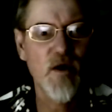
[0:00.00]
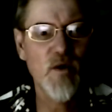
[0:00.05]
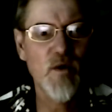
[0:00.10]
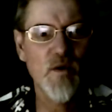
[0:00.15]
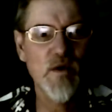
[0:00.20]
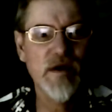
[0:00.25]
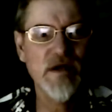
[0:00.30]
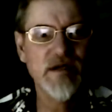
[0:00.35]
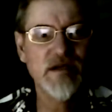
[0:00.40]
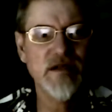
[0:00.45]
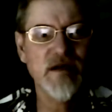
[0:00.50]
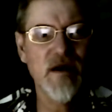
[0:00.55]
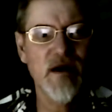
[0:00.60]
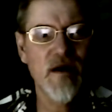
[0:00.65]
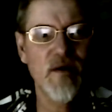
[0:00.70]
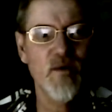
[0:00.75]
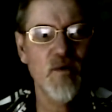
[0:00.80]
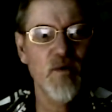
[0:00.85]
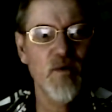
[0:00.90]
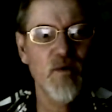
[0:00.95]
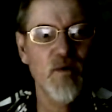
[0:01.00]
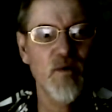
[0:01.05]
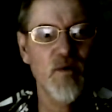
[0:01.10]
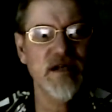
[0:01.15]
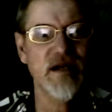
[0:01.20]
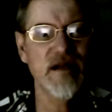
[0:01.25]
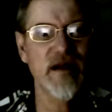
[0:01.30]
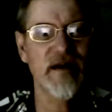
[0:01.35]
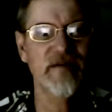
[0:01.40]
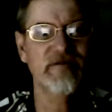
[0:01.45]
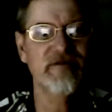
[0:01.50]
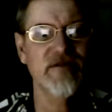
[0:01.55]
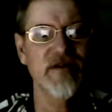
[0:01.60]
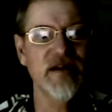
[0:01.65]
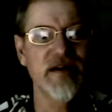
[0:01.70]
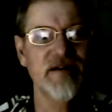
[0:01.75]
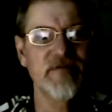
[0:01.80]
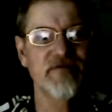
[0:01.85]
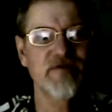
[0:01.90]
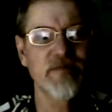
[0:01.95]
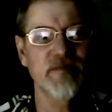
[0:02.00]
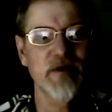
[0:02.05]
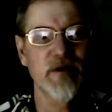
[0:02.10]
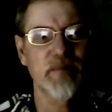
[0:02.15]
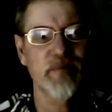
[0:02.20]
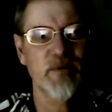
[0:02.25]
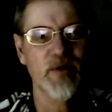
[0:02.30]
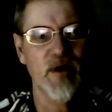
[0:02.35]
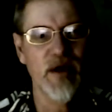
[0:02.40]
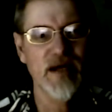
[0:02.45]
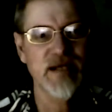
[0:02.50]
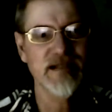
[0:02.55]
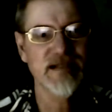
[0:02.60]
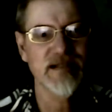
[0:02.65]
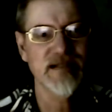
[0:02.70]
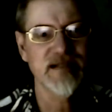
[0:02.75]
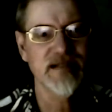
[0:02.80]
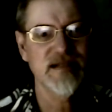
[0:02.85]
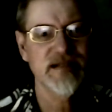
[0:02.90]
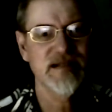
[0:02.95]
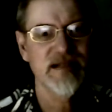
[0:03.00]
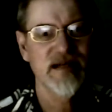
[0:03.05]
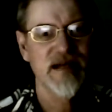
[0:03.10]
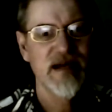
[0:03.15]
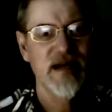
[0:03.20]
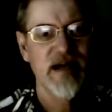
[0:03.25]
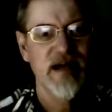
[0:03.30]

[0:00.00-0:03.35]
Or where shall, where shall I flee from your presence?